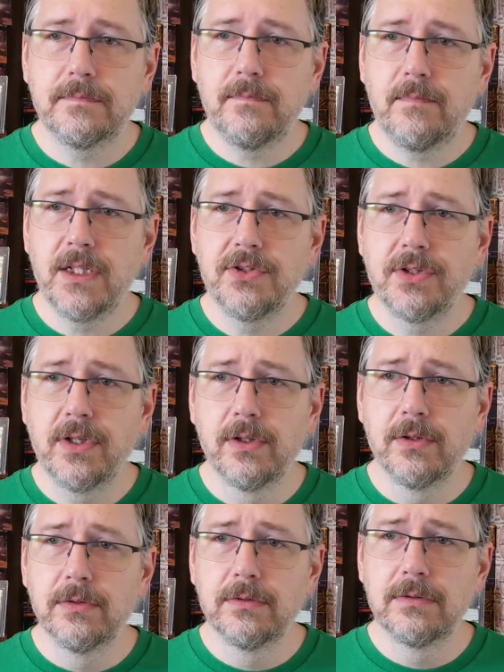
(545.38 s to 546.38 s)

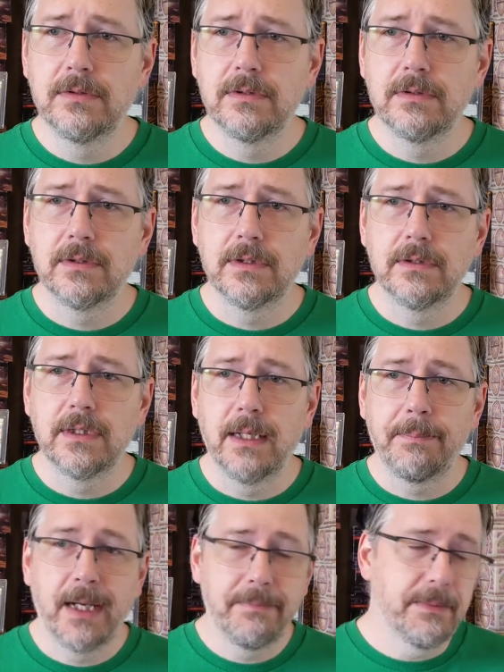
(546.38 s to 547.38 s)
so I
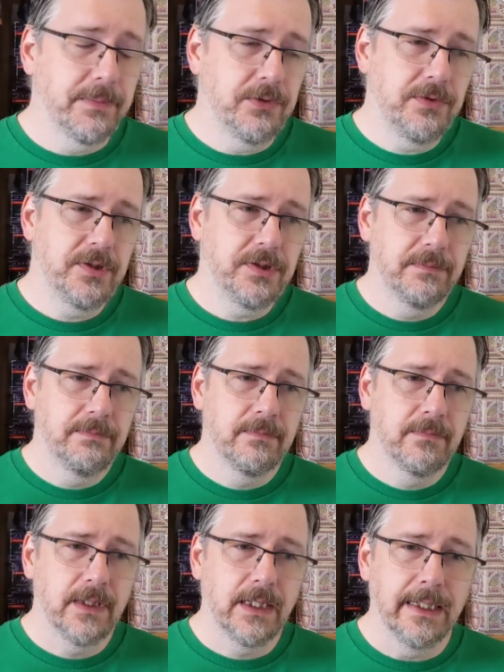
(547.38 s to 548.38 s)
pop the boots.
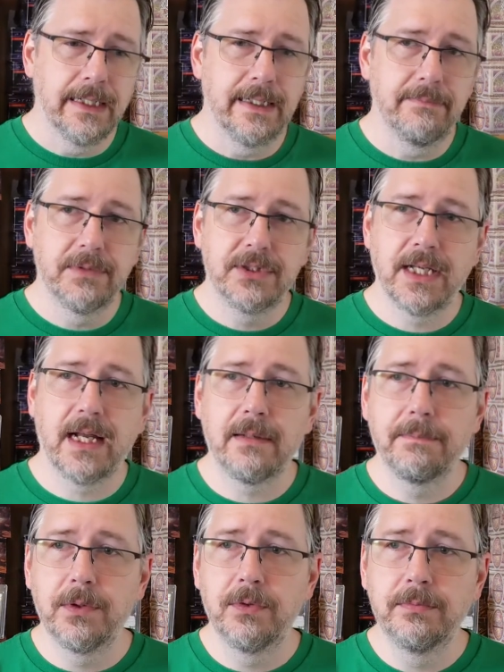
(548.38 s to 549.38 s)
I Sonic
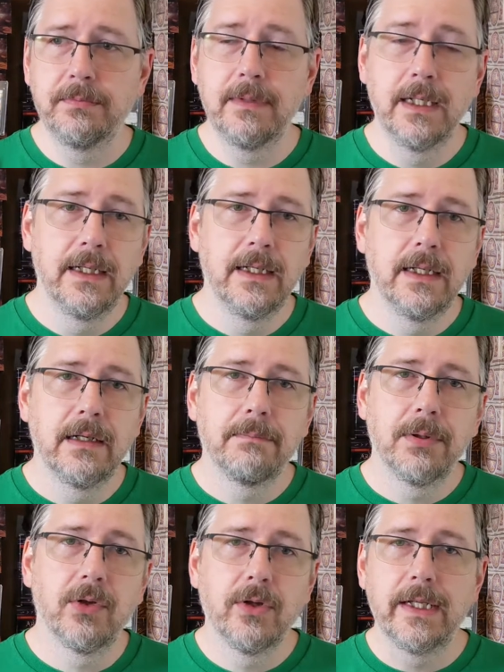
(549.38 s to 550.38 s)
Boom,
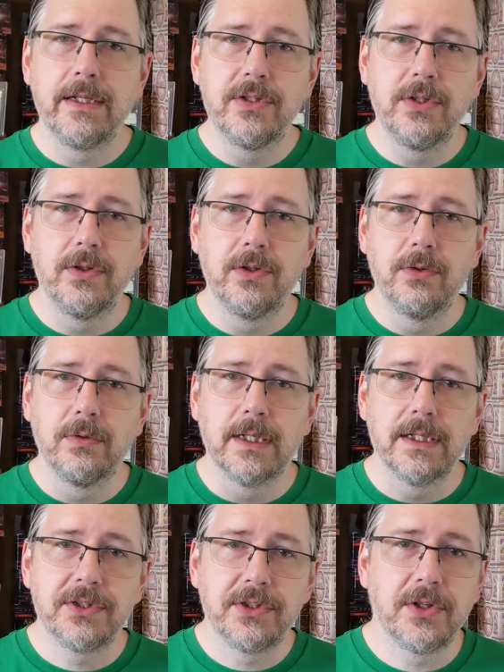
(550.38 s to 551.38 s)
pull into
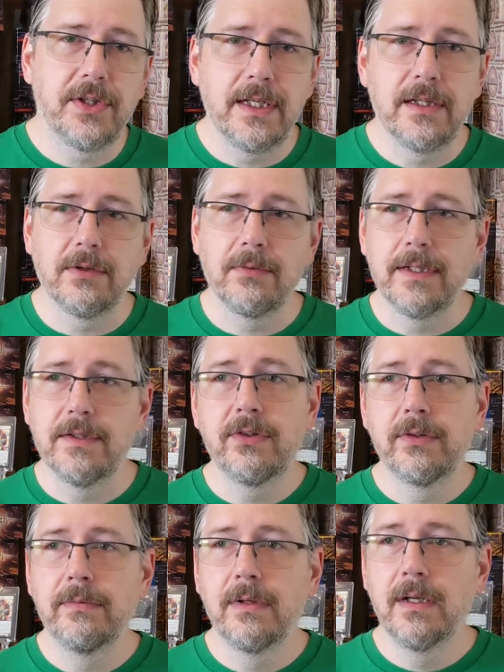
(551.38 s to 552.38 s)
Stir the Aether Winds.
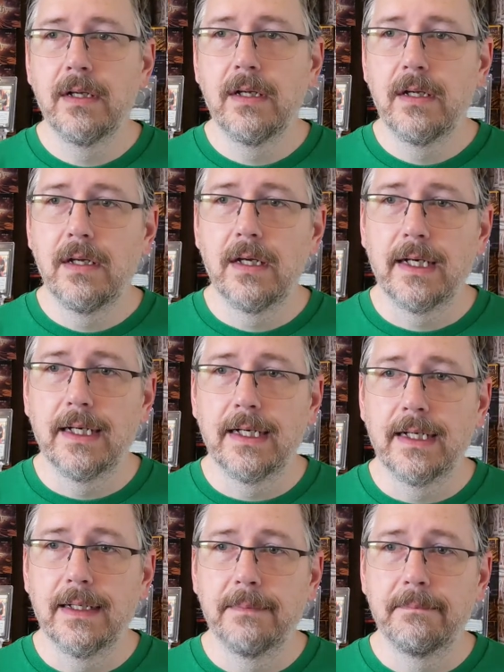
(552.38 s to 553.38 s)

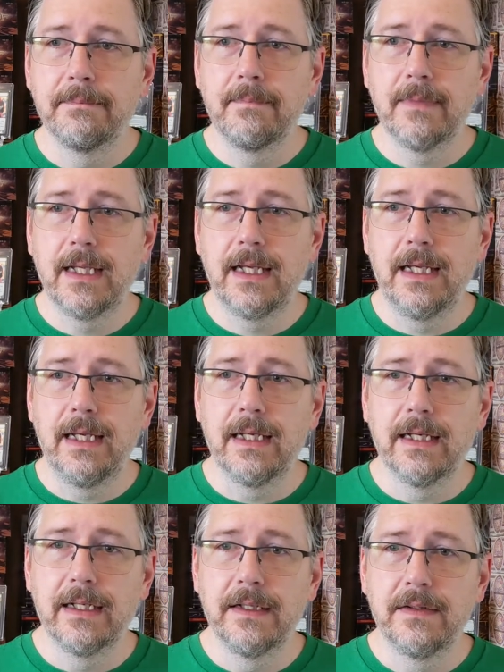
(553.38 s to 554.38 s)

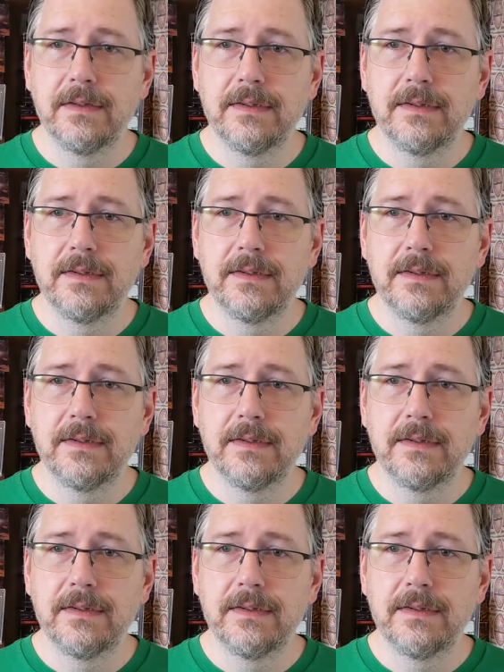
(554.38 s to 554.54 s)
And